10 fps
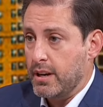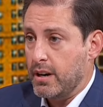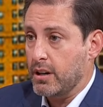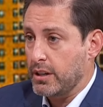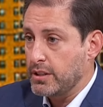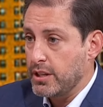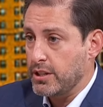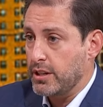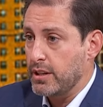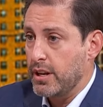are
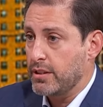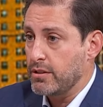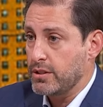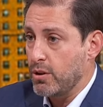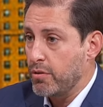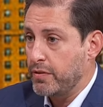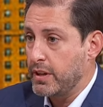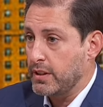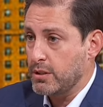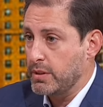contingent. There is no fee
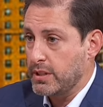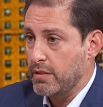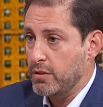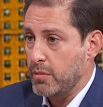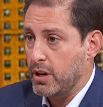unless we save you money.